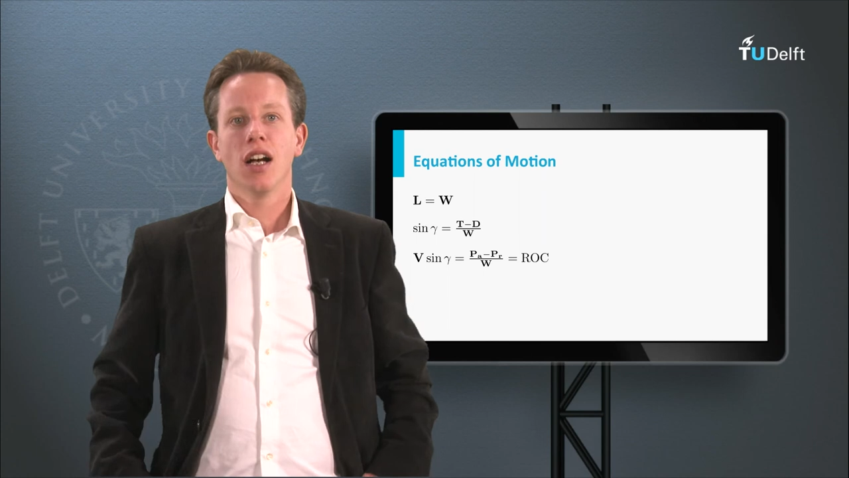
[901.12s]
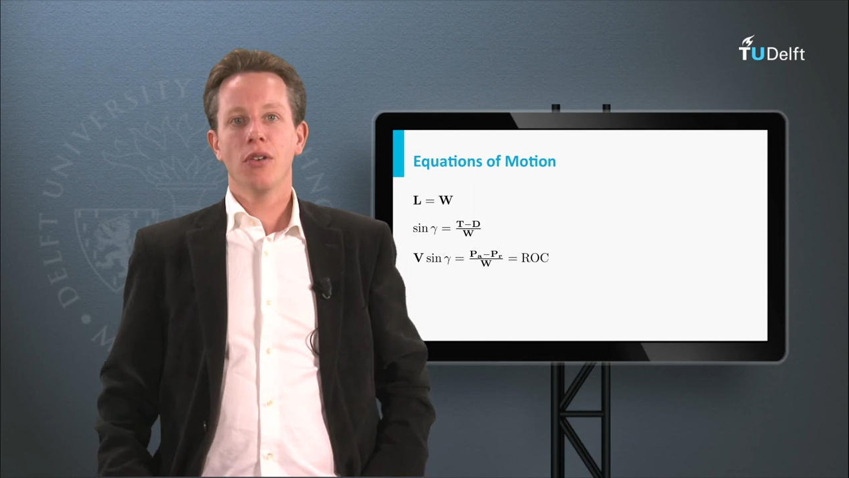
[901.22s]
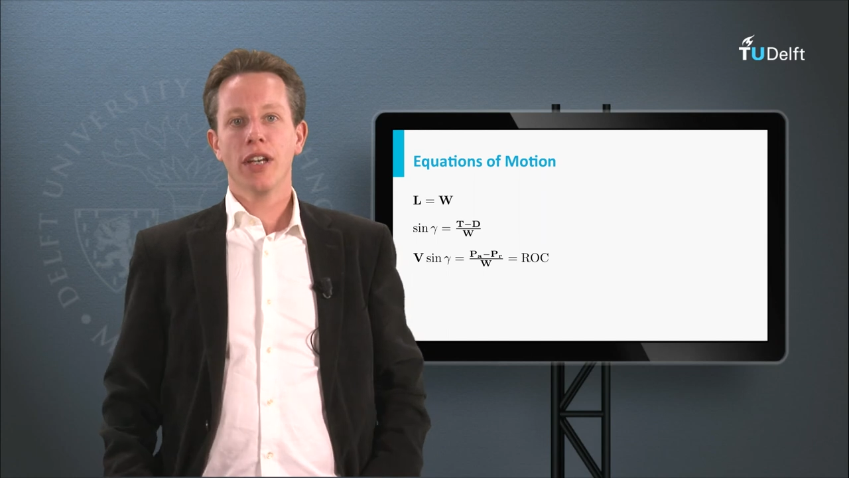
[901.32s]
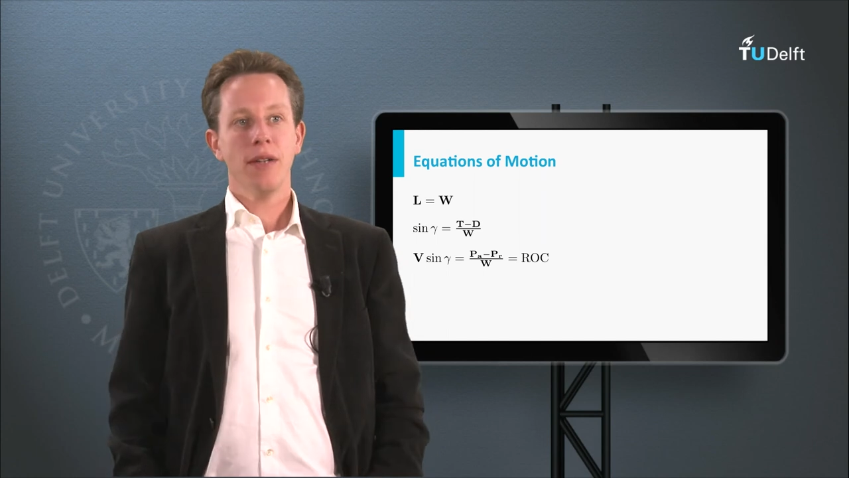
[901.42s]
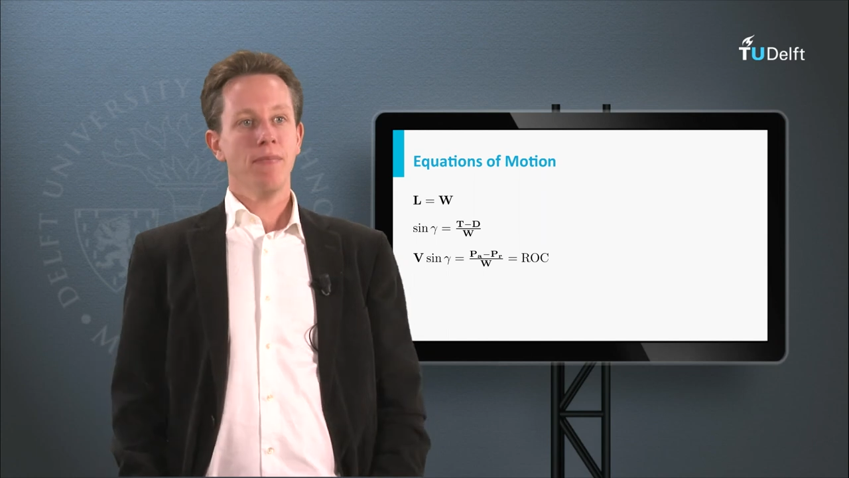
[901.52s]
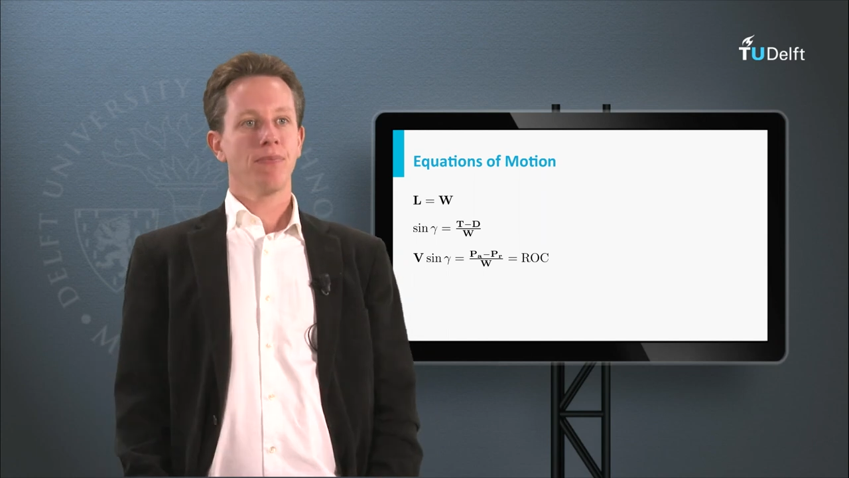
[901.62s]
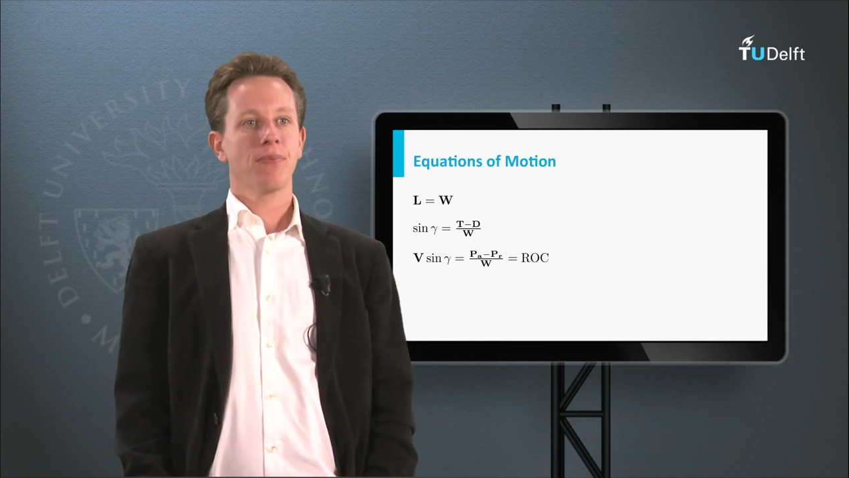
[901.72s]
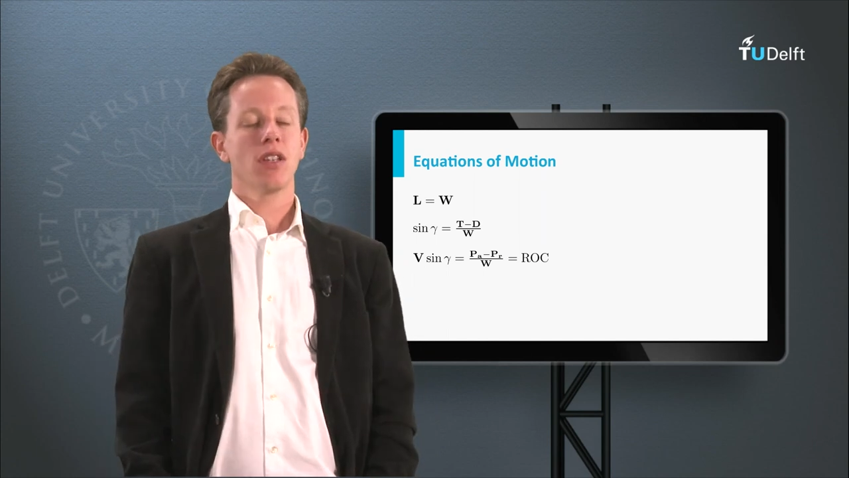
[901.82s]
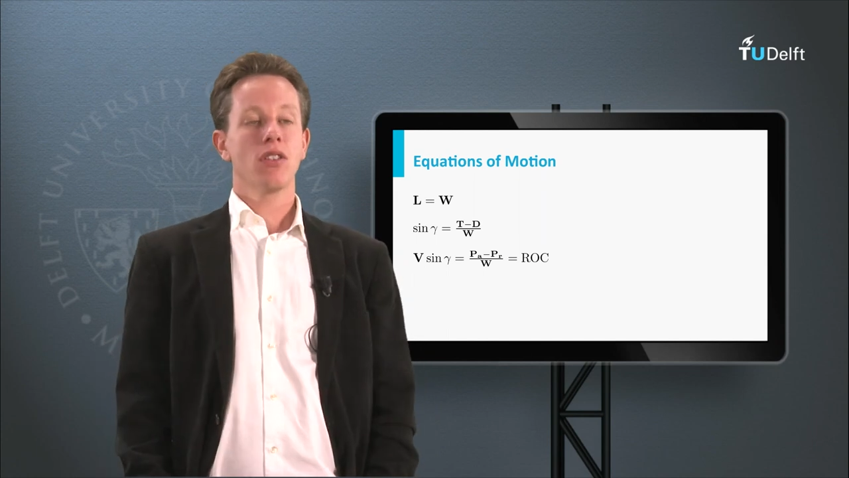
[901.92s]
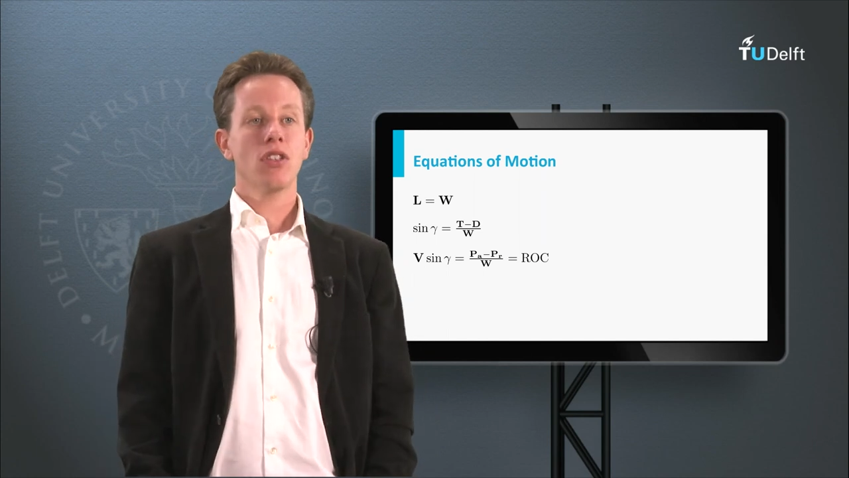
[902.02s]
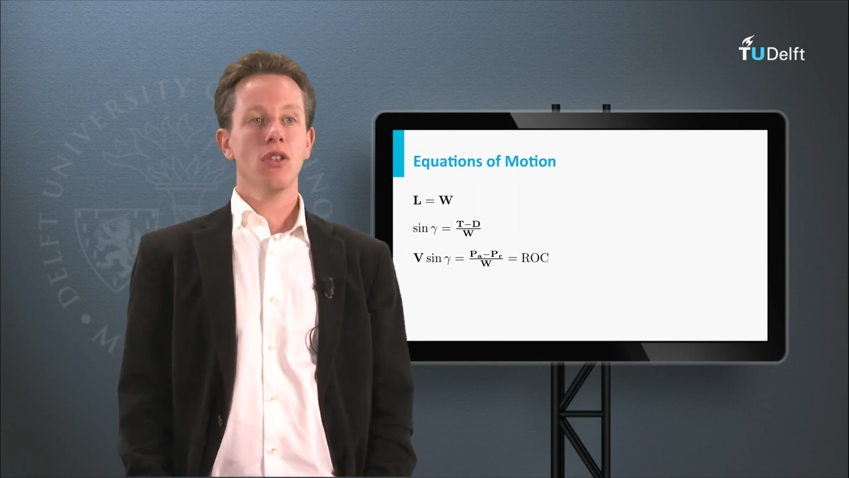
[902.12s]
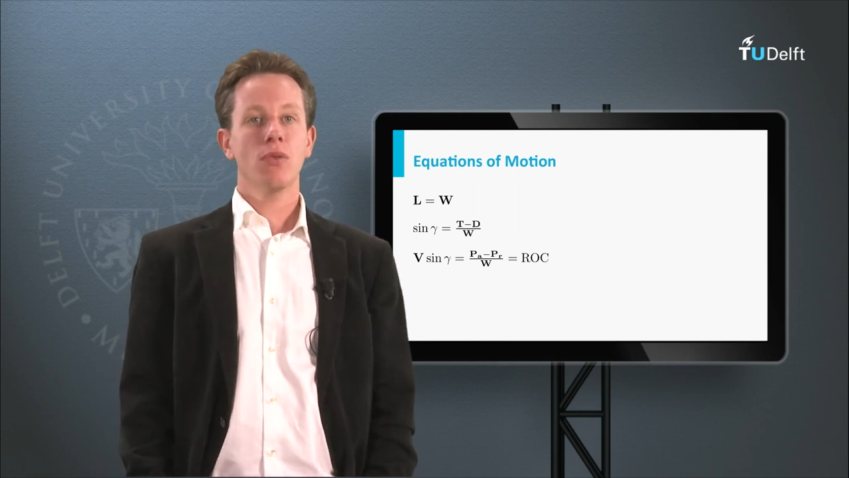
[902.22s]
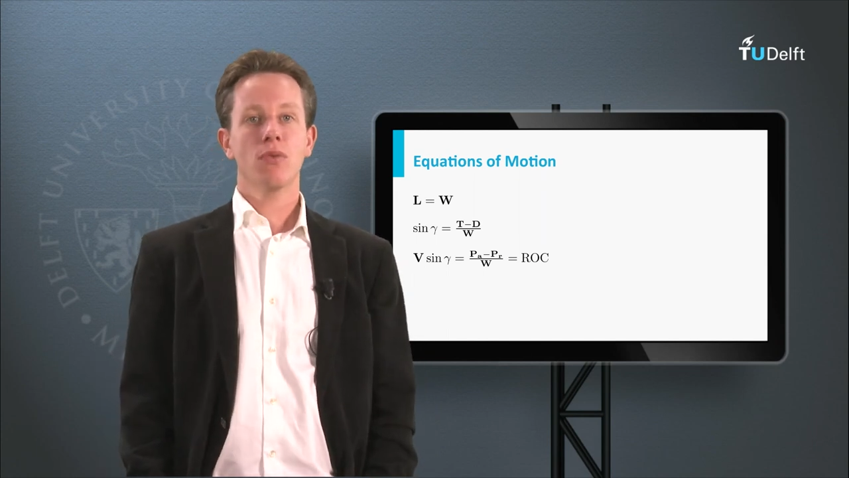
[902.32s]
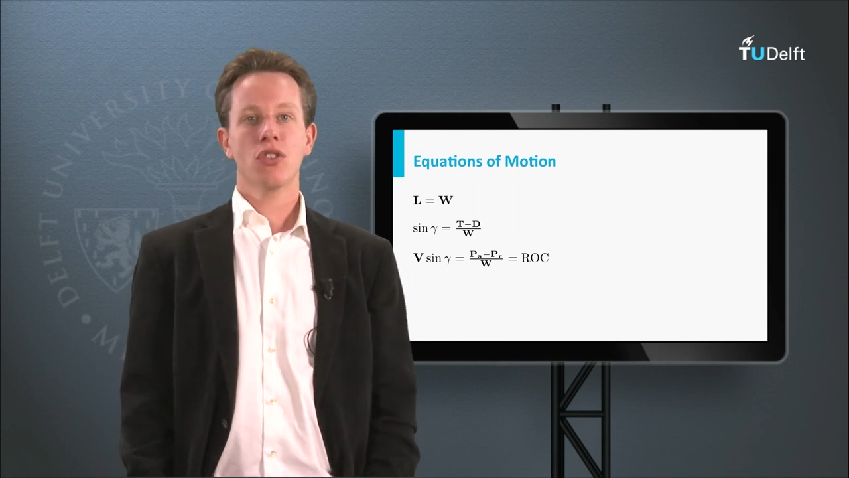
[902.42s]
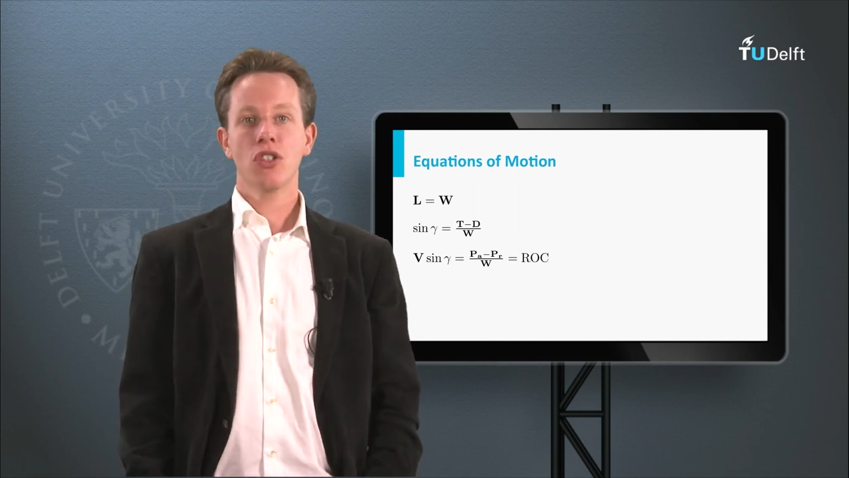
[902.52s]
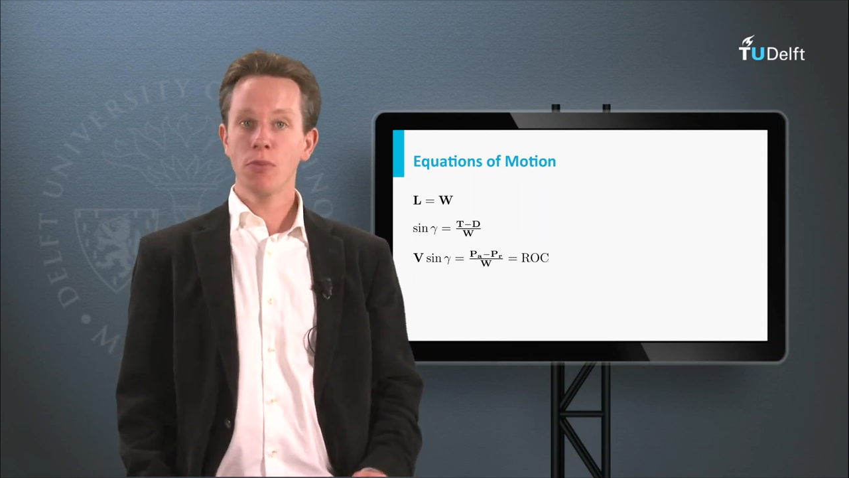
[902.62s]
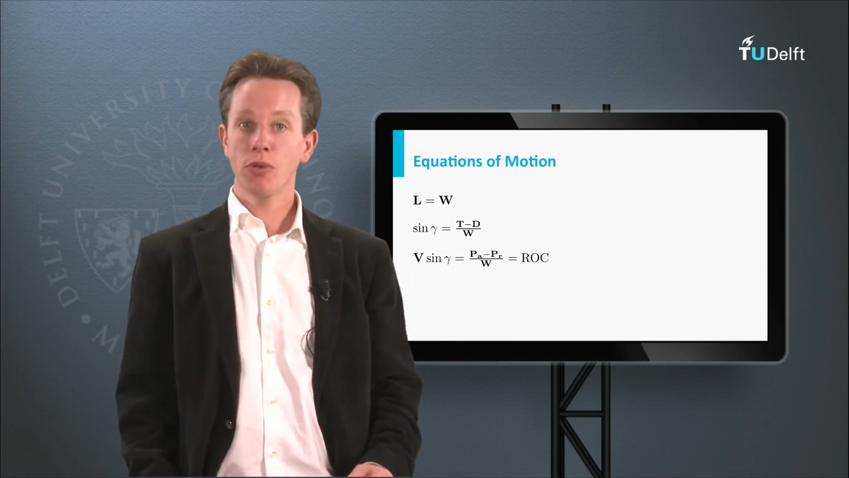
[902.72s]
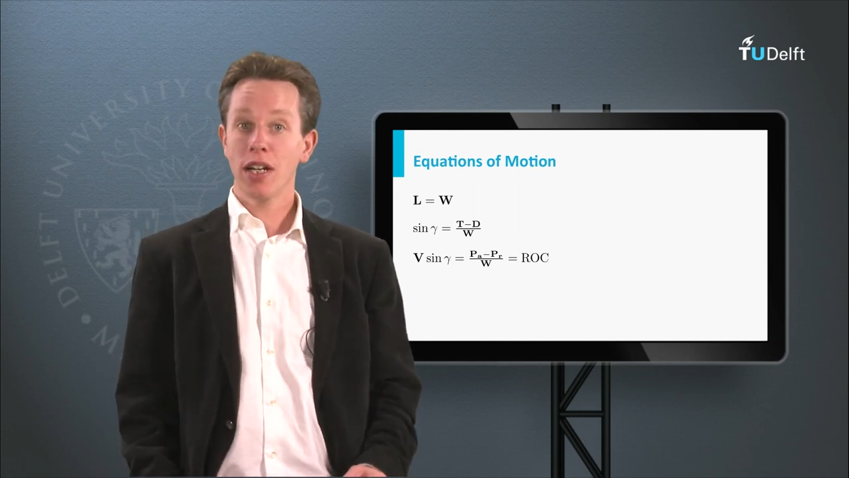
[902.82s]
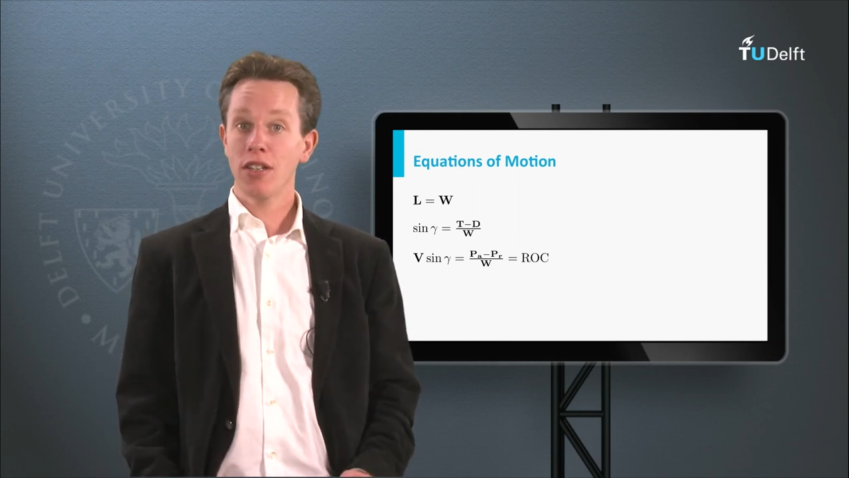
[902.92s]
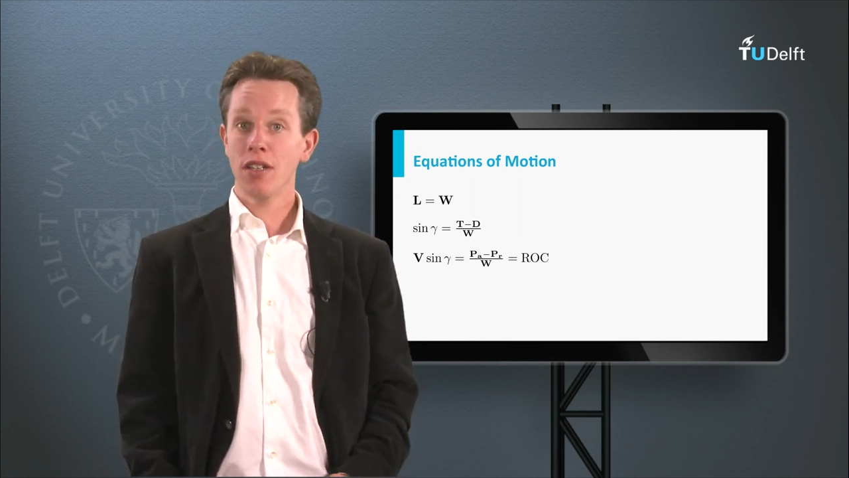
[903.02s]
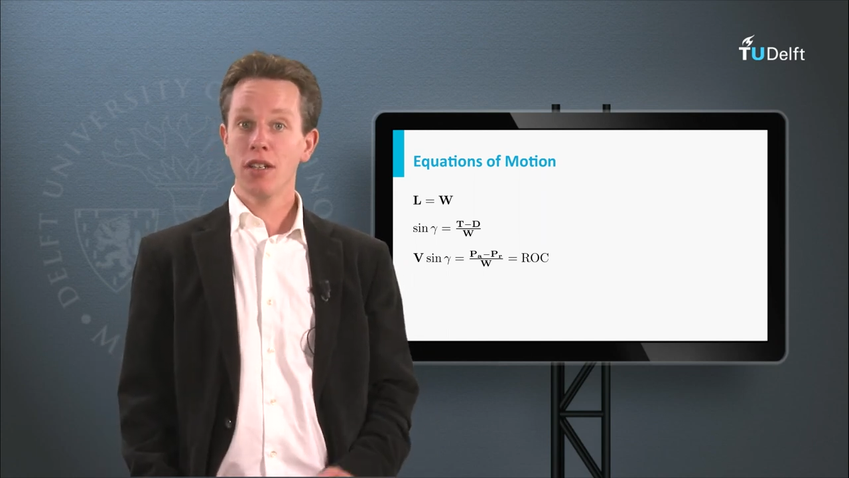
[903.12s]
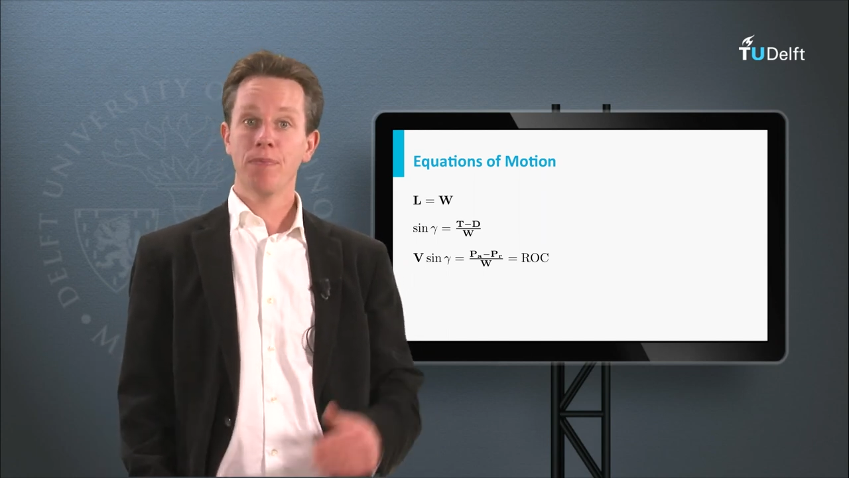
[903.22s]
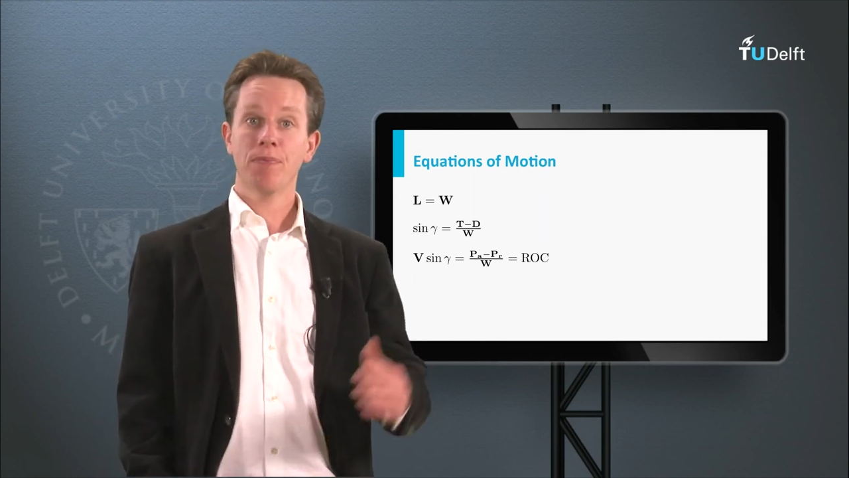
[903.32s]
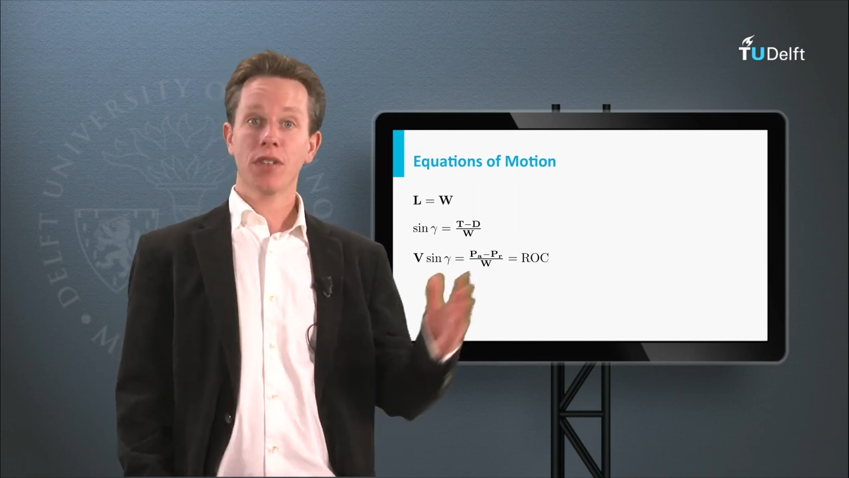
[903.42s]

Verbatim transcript: Okay, so summarizing,